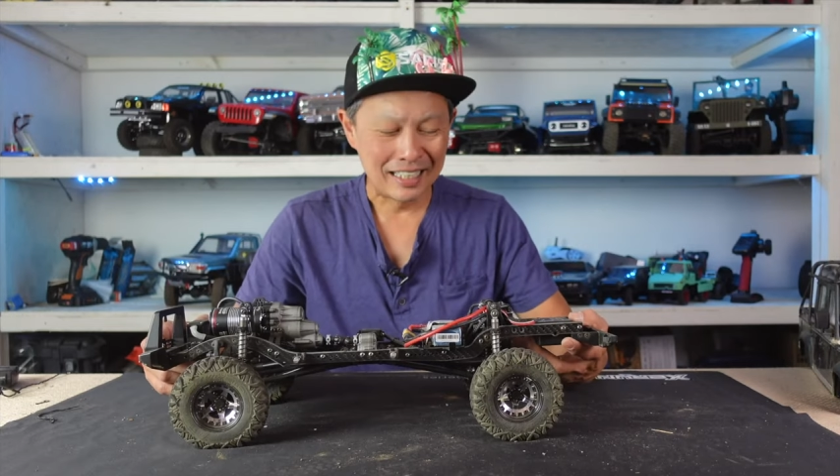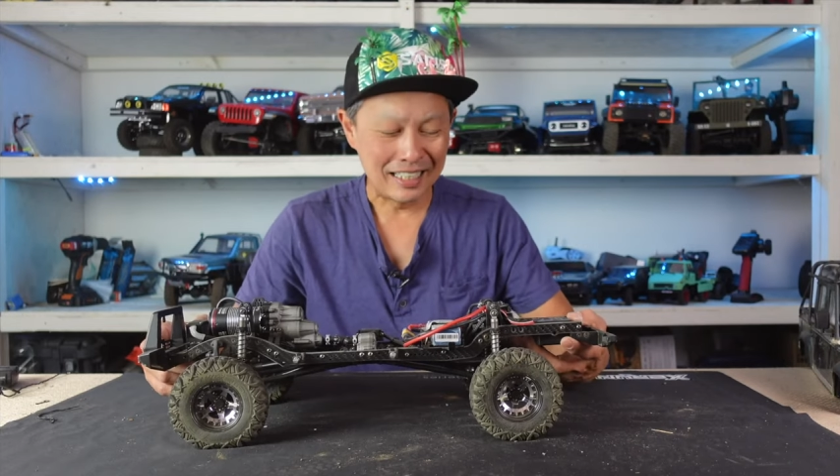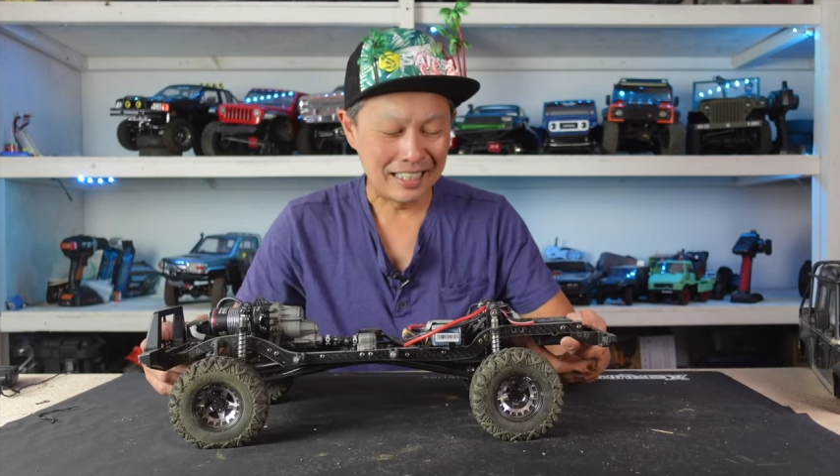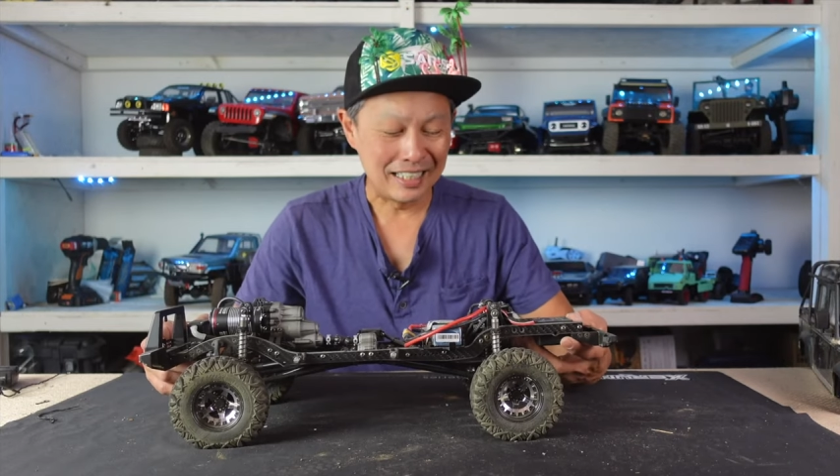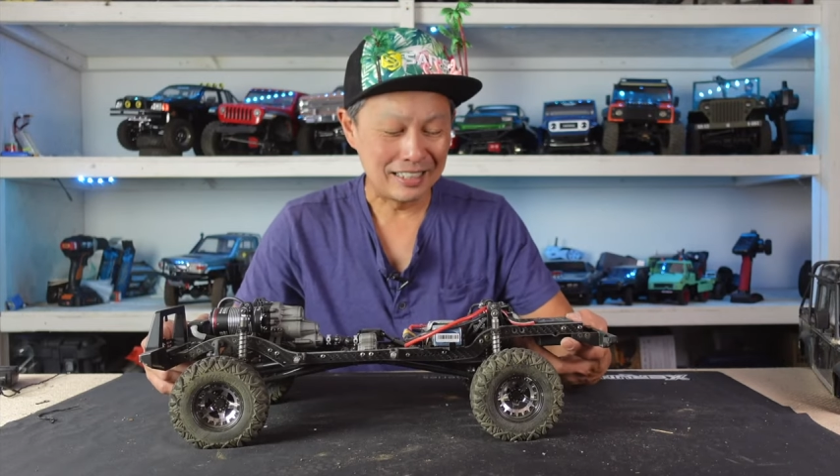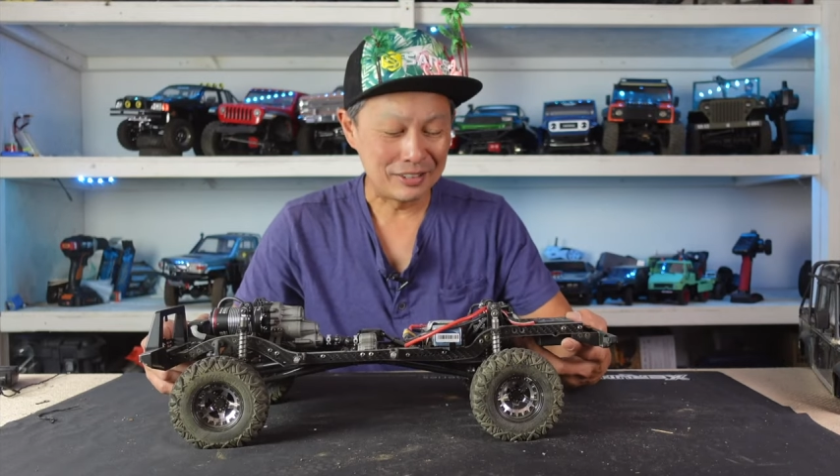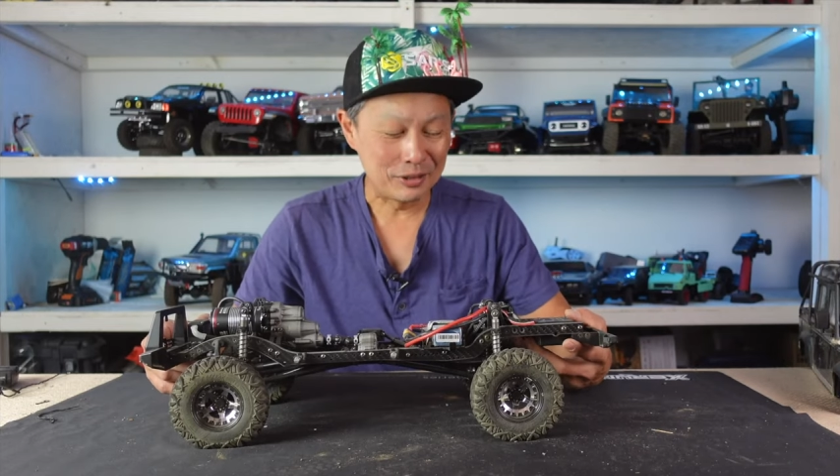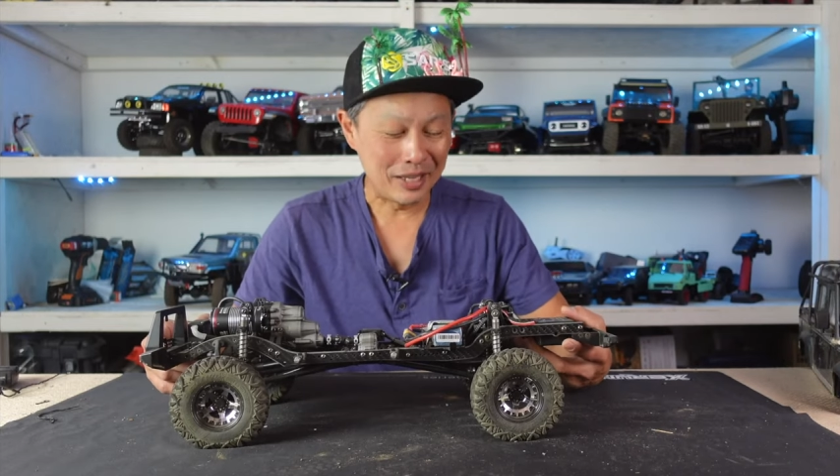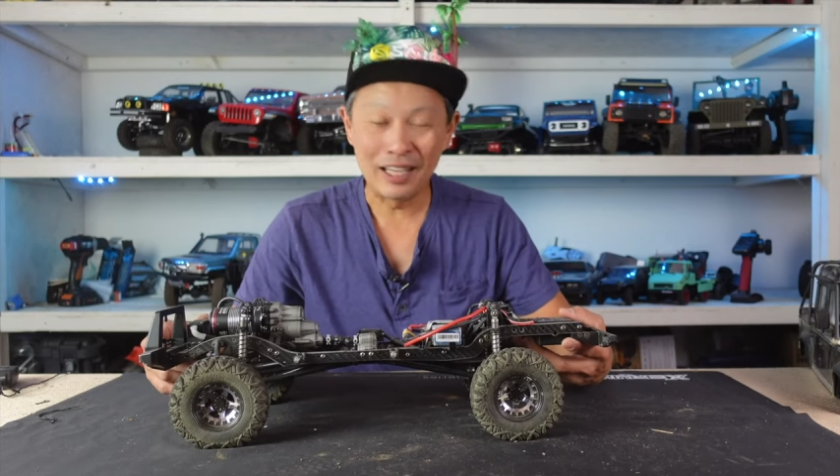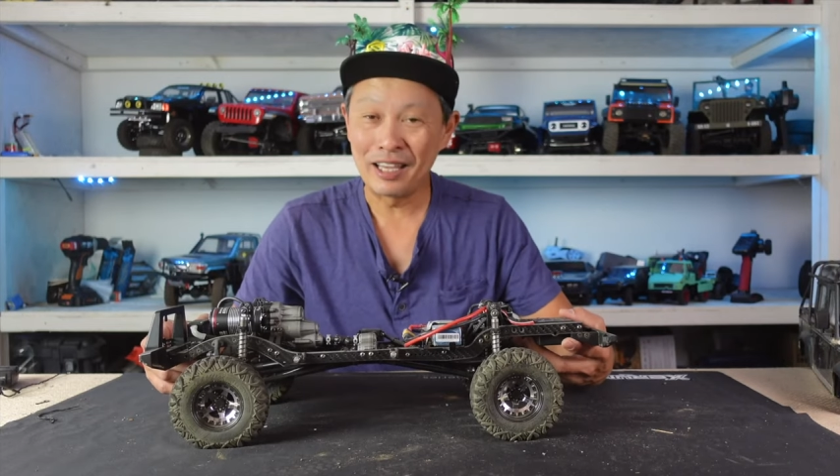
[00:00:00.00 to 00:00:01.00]
uh, so
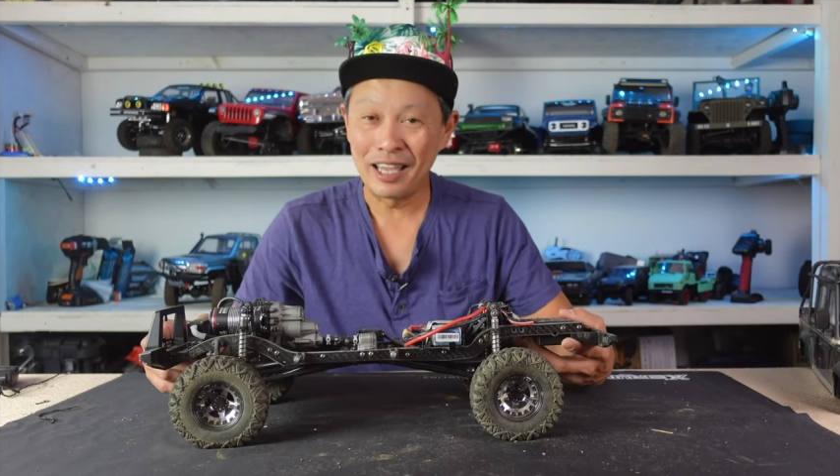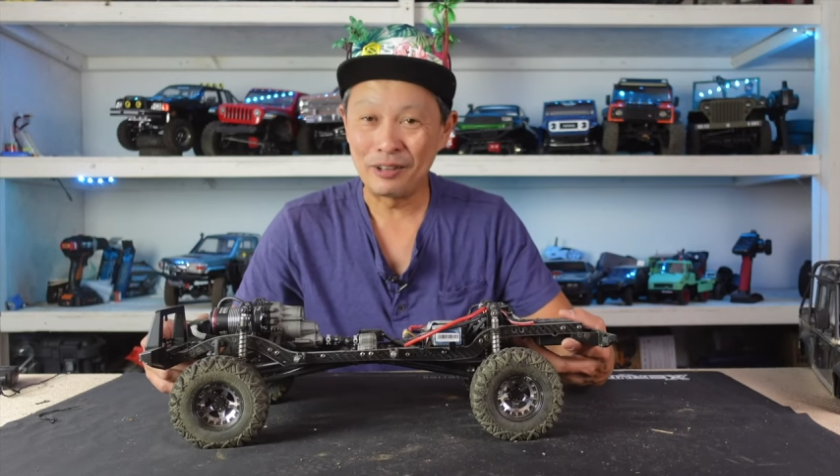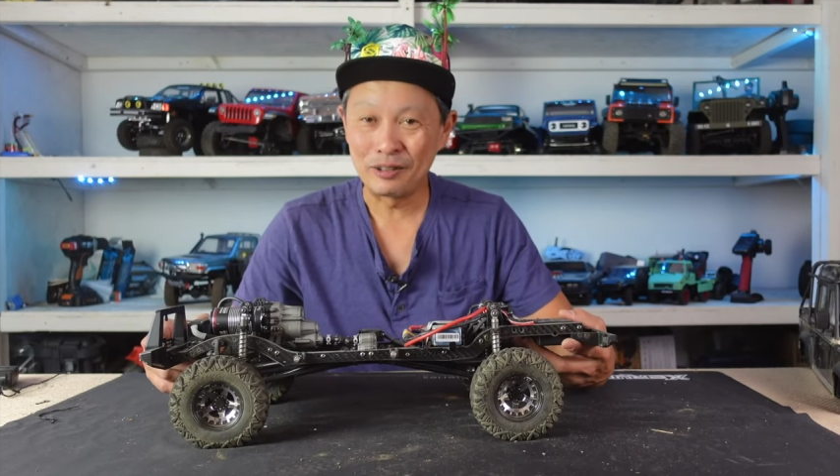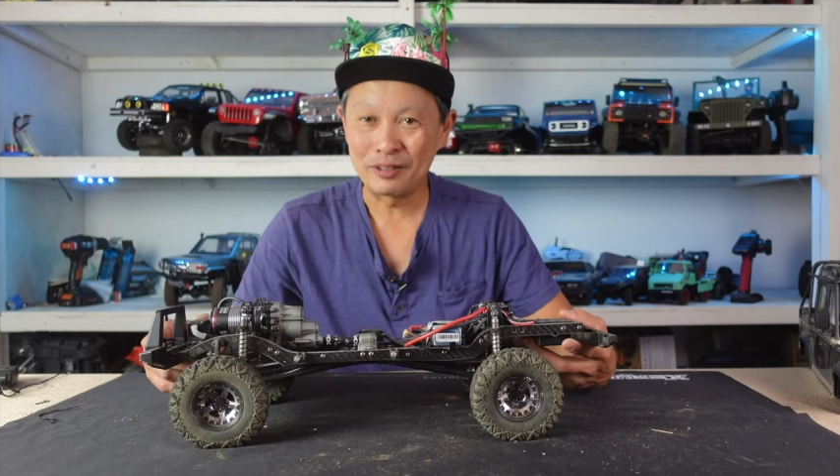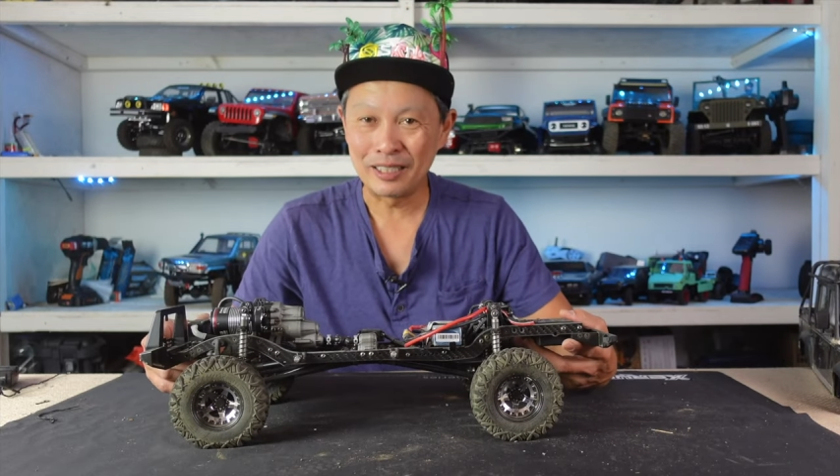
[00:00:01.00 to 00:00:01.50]
hang hang on